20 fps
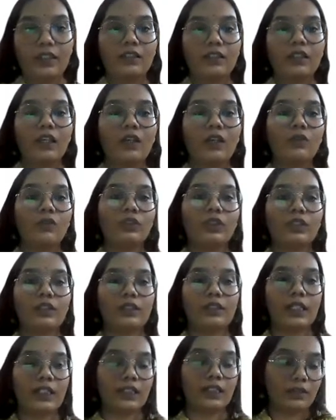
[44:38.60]
Now,
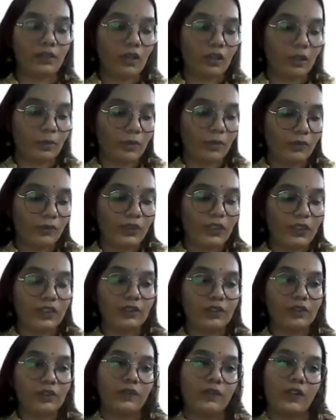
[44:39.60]
let us talk about
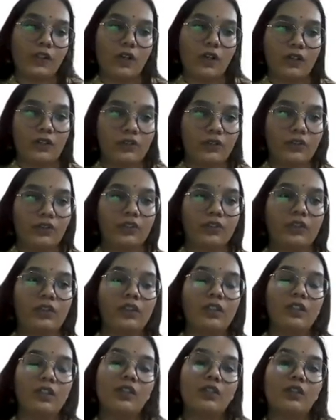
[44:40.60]
features of the Constitution.
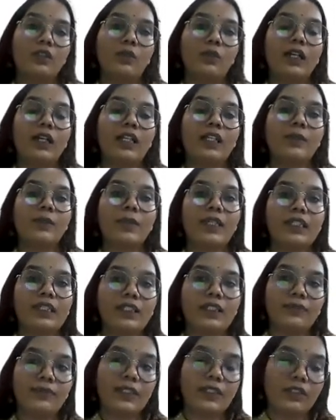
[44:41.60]
So what are the
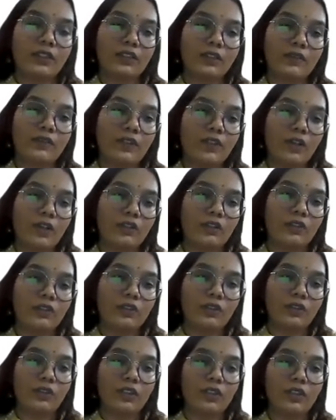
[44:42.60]
basic features of the
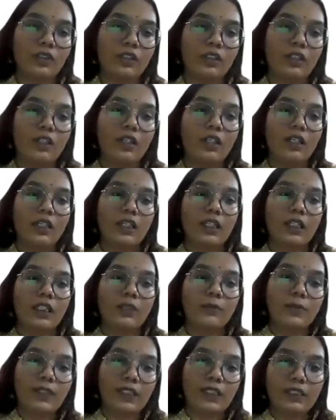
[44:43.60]
constitution?
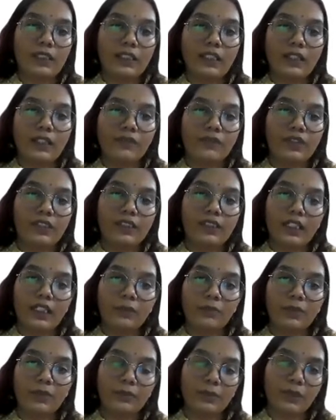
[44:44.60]
It means that every
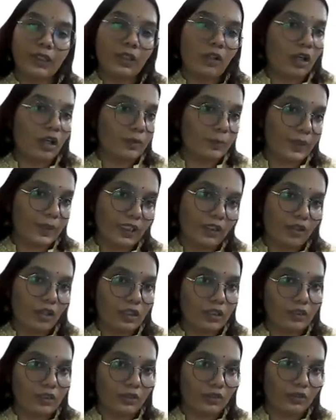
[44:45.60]
state must be governed by the
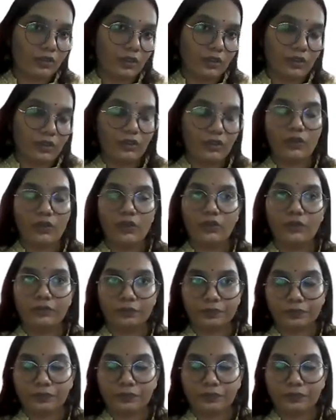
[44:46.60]
constitution. So